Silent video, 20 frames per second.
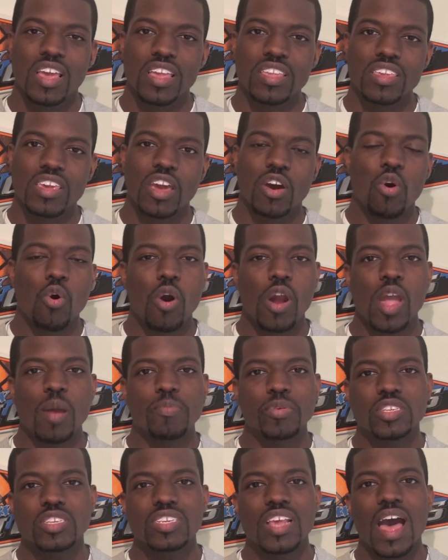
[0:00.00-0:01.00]
And yeah, Jorge
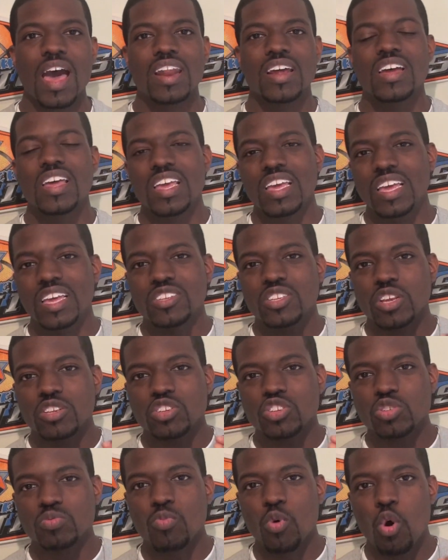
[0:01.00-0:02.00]
Posada is a
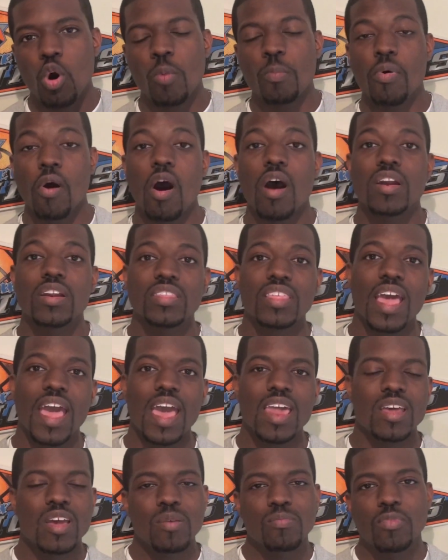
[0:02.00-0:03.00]
small part of
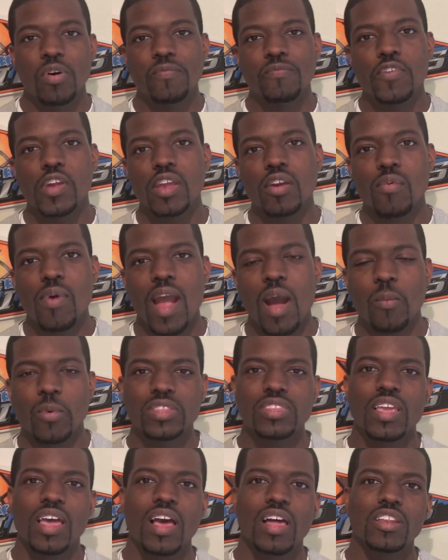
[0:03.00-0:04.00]
that, but figure out
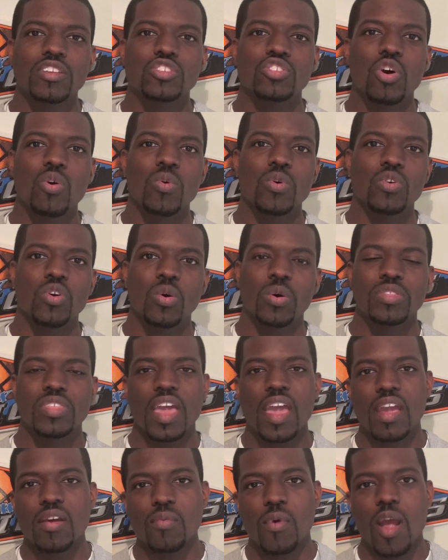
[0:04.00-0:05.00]
what the hell is going on with
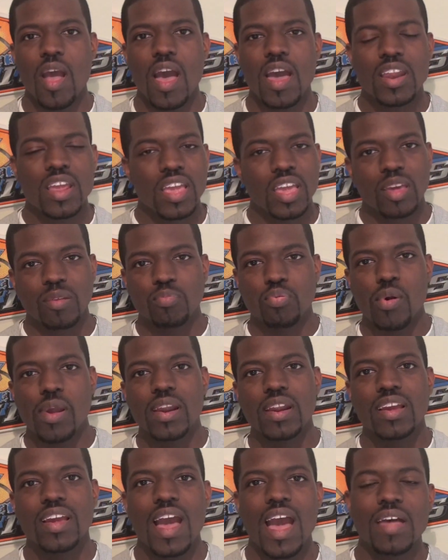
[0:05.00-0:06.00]
A-Rod, and pray
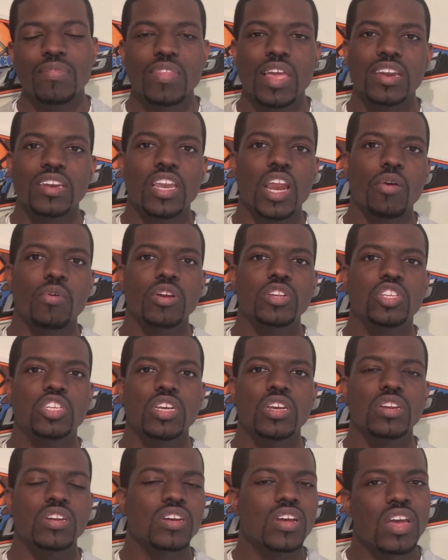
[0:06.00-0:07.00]
to God that Derek
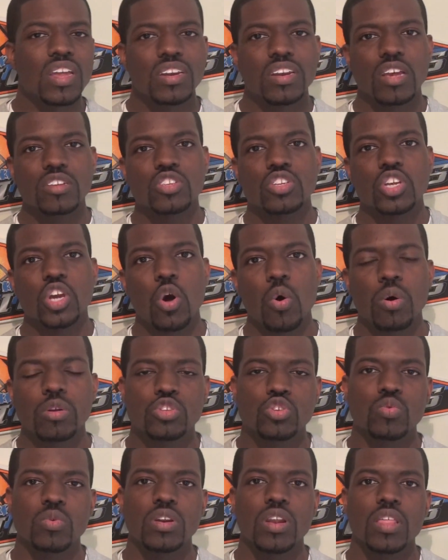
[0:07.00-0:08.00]
Jeter doesn't go
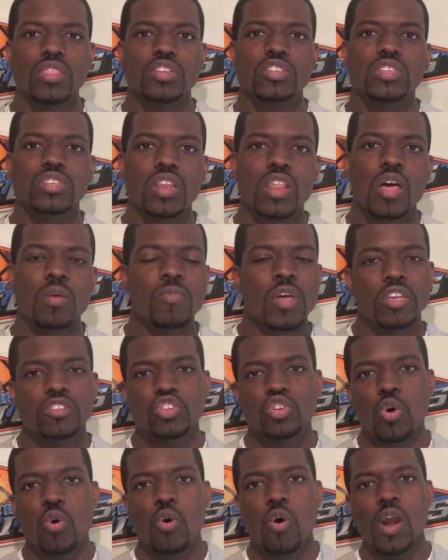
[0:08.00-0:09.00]
into another slump.
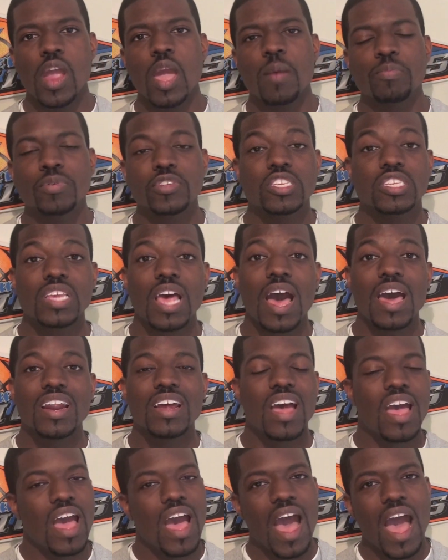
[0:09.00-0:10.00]
So Jorge
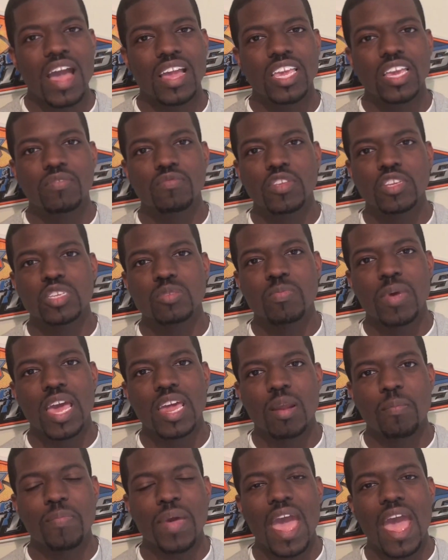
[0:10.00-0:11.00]
Posada, I give this
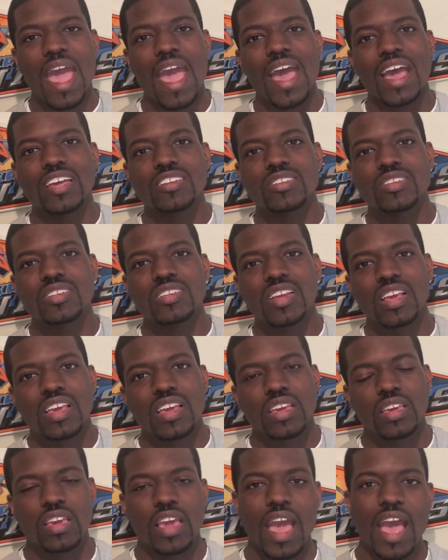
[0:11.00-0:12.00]
man a pass.
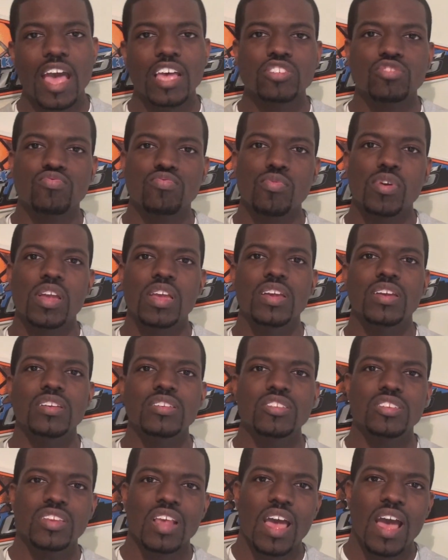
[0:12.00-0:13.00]
He has
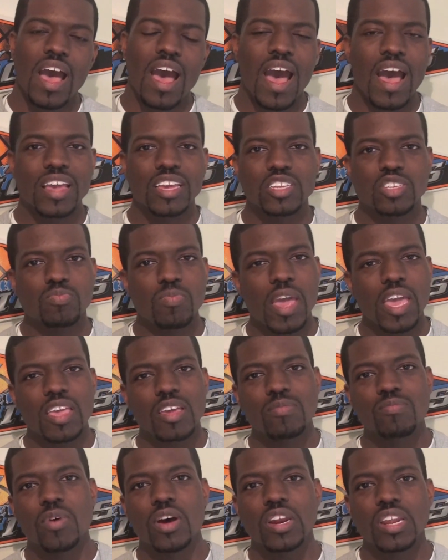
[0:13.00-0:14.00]
rings, he's
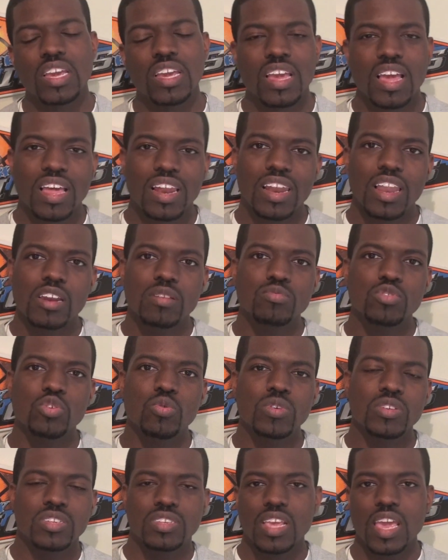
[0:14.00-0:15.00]
making money, let him
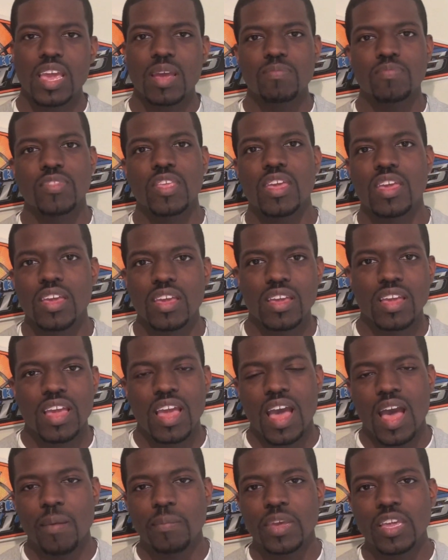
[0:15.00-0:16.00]
do his damn thing.
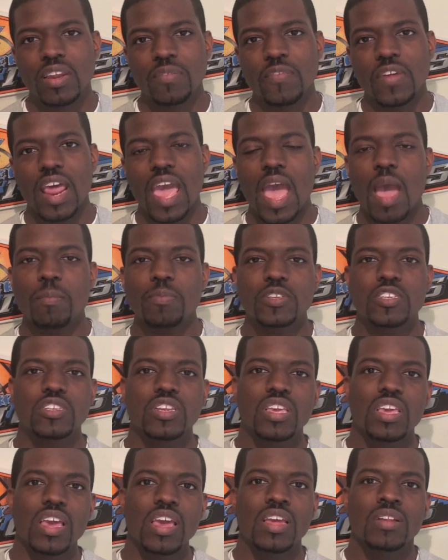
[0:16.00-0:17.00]
I mean, if it happens
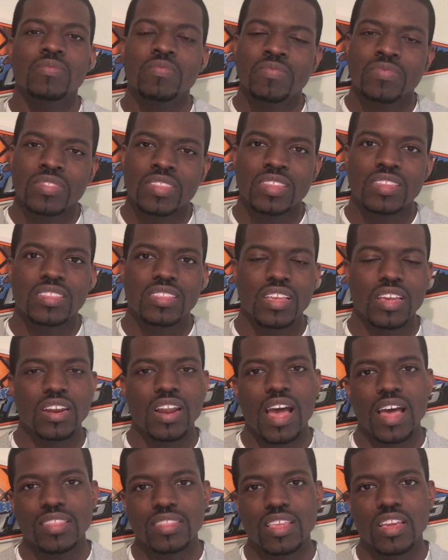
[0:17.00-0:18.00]
again, then
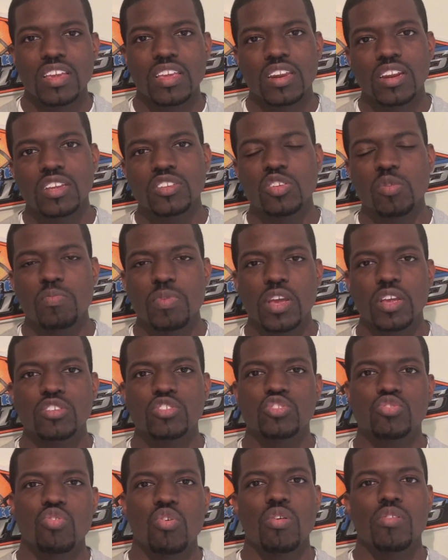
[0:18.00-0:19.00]
I think it is a bigger
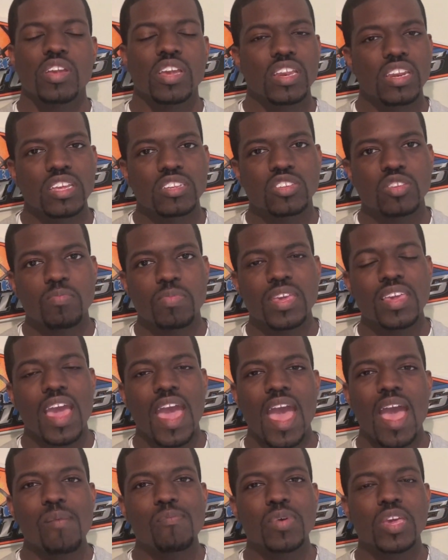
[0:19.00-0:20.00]
story. He needs to be
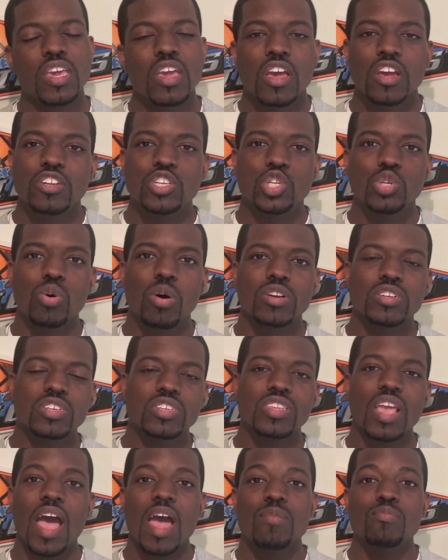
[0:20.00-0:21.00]
happy. George
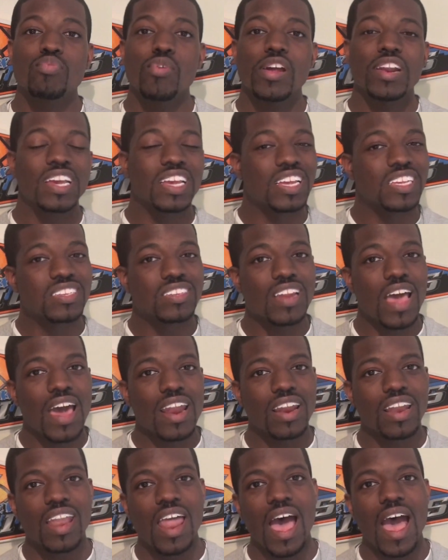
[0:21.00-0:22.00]
Steinbrenner is not
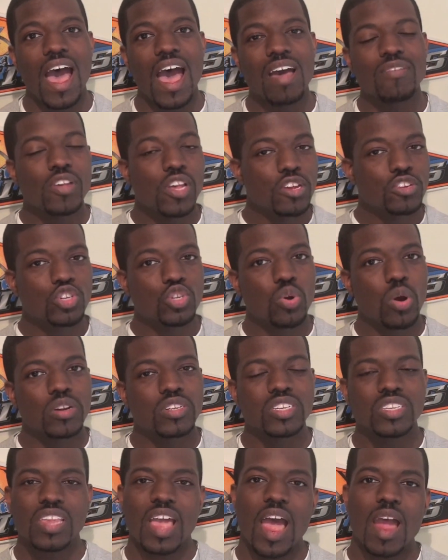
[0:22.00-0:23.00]
alive. George
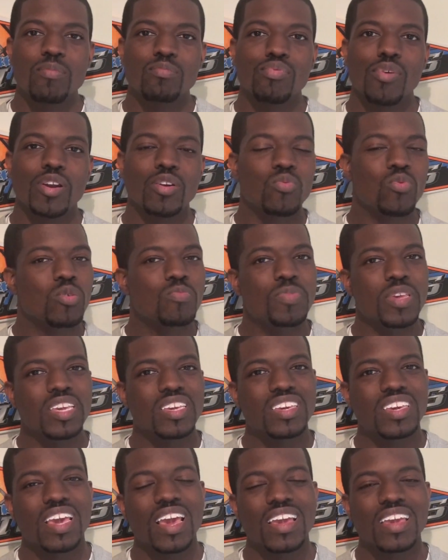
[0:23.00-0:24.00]
Steinbrenner would be
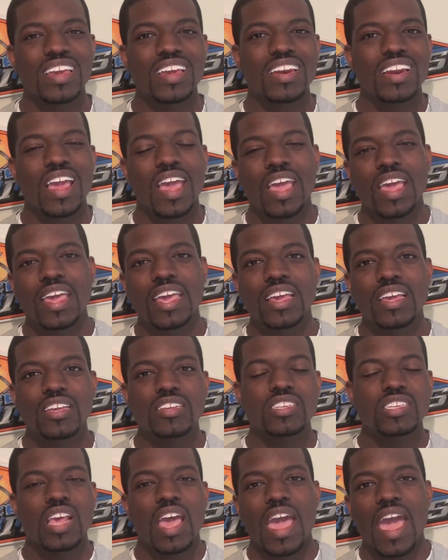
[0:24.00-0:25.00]
kicking
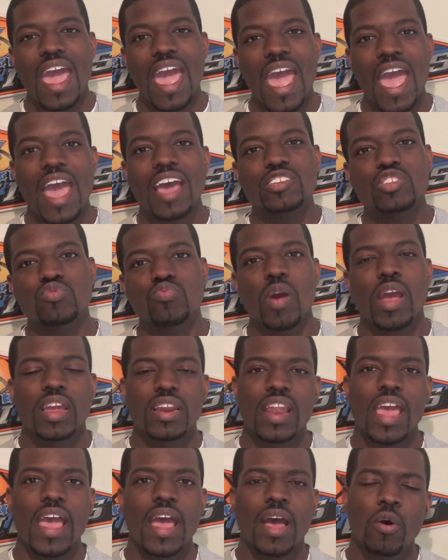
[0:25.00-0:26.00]
his ass
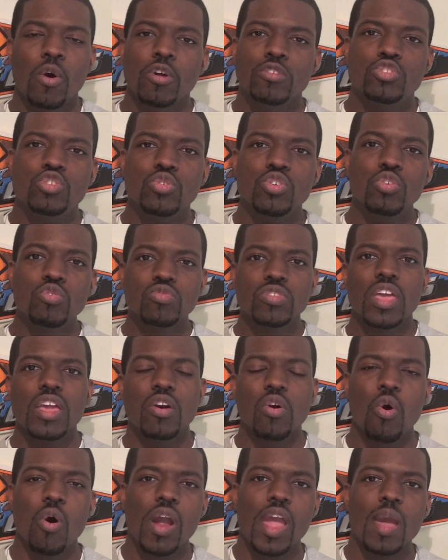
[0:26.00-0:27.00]
right now. Do you think
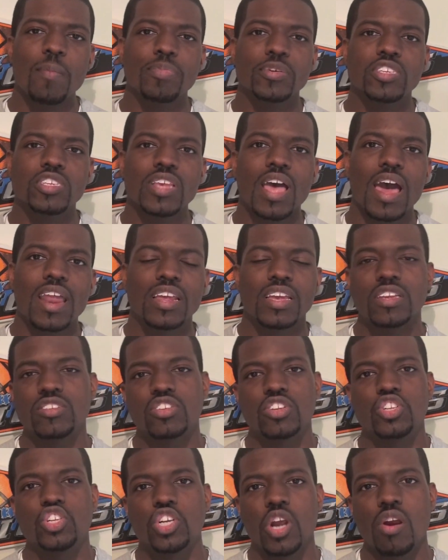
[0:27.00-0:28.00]
Jorge Posada is
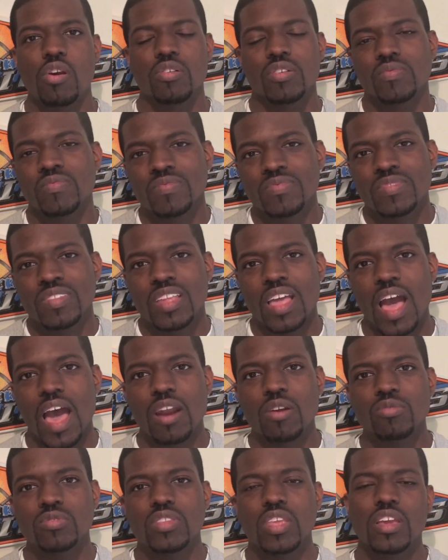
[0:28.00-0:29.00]
a jerk? I
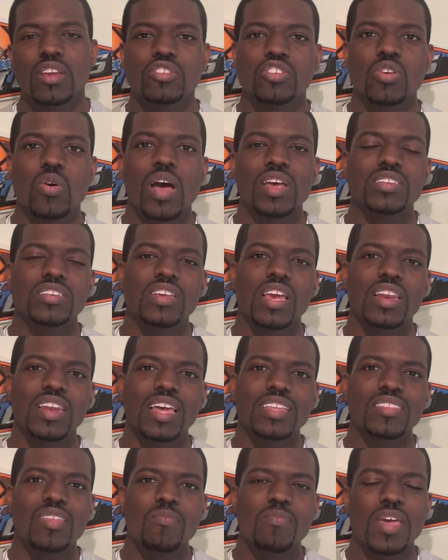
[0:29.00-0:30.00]
don't think so. I say
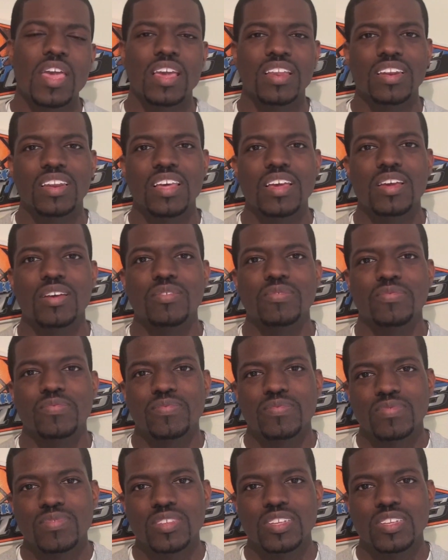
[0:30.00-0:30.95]
let the man live.